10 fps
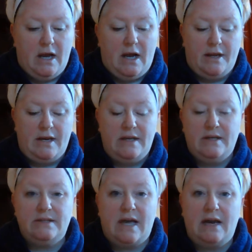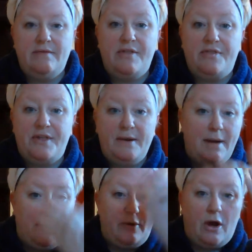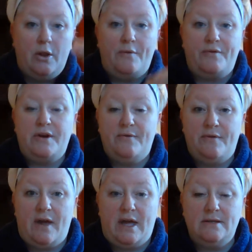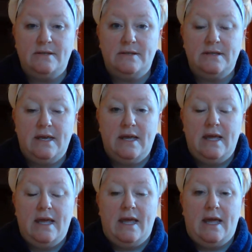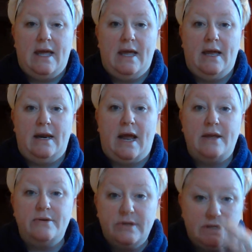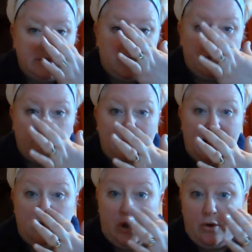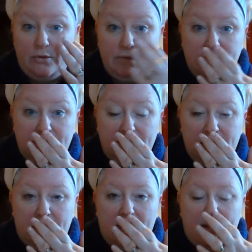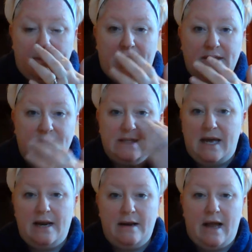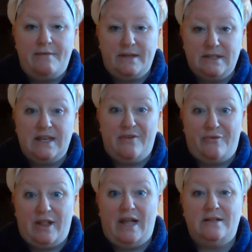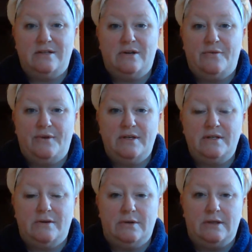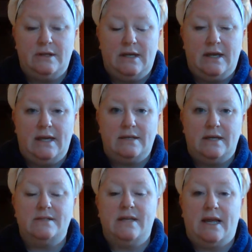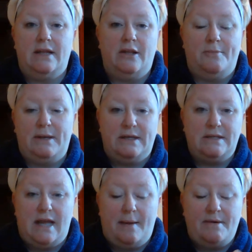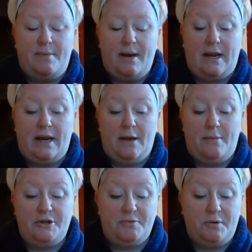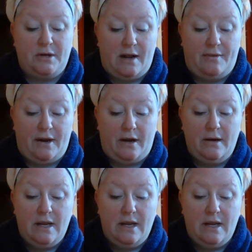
You need just kind of a thin amount all over your face. And I usually start with my nose because it's not obviously a flat surface, so it does take a little bit of time depending on how much you put on there.